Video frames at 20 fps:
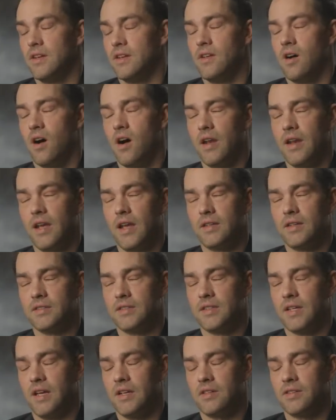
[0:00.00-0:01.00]

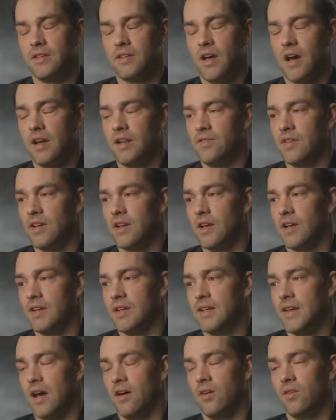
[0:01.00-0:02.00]
non-hesitation, not even a
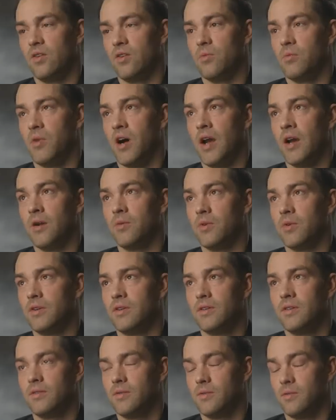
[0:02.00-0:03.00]
doubt in our mind
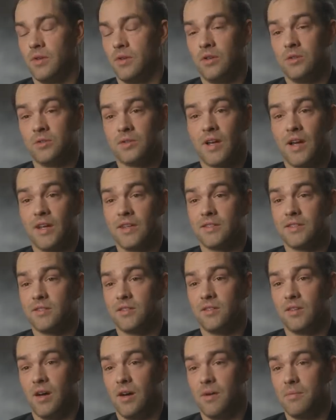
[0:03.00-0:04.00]
when those guys
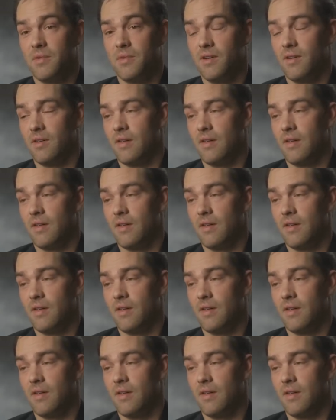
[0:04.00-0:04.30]
stood up.